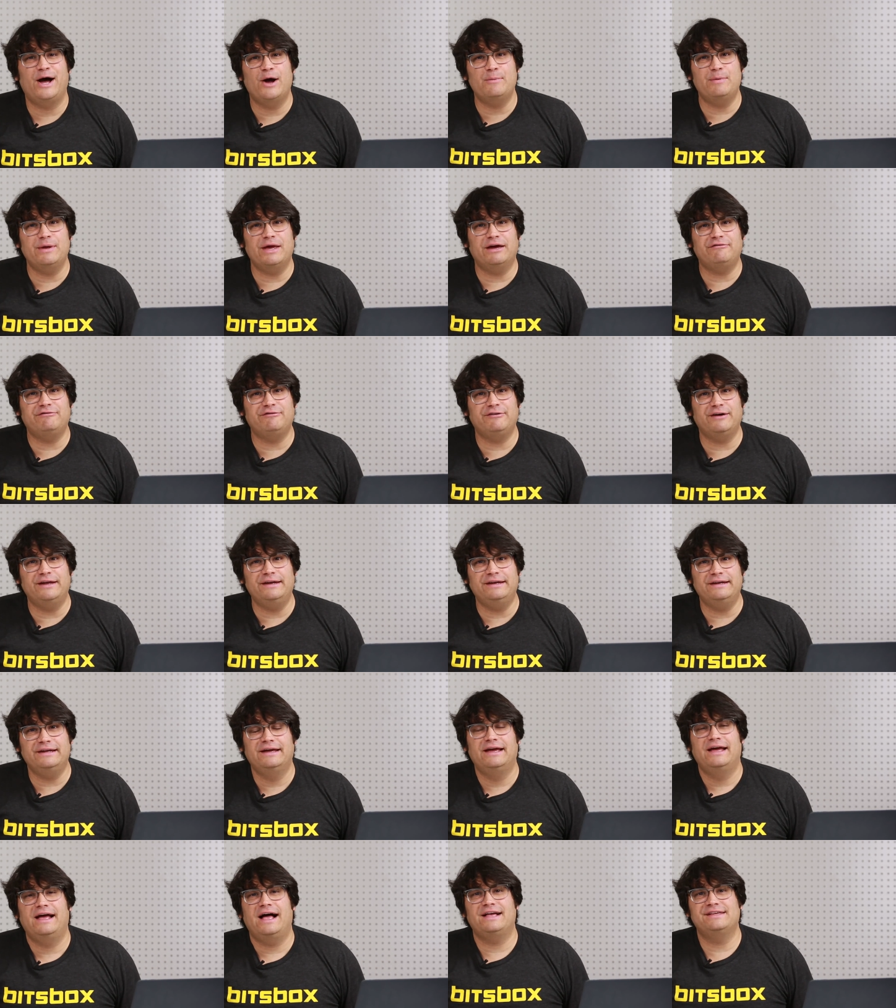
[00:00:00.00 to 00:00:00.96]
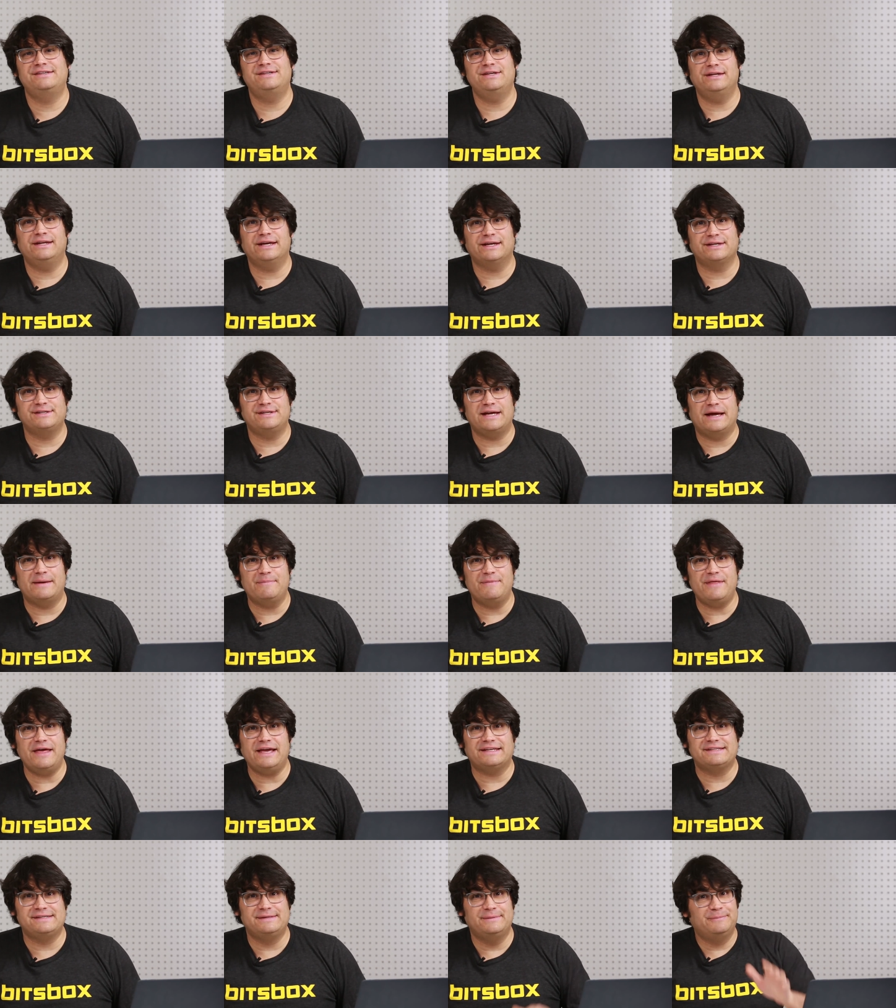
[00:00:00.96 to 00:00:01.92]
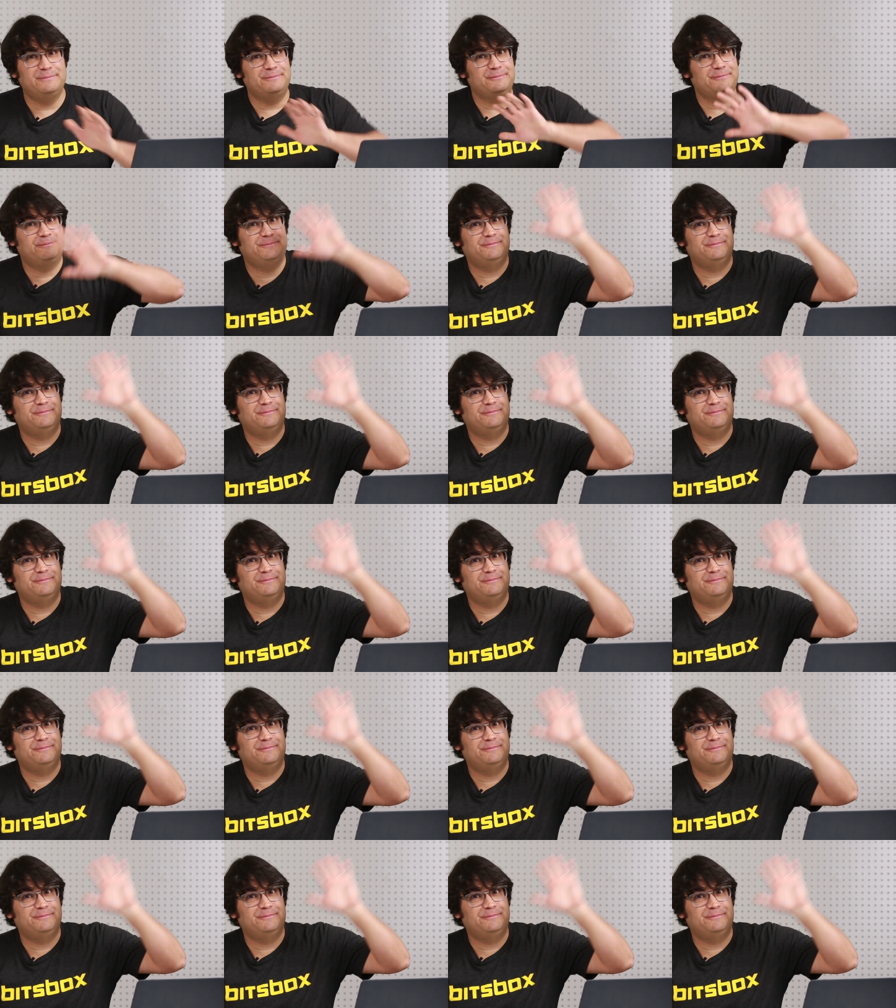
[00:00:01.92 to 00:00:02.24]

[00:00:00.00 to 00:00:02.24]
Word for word: I hope you had fun. I'll see you next time. Thanks.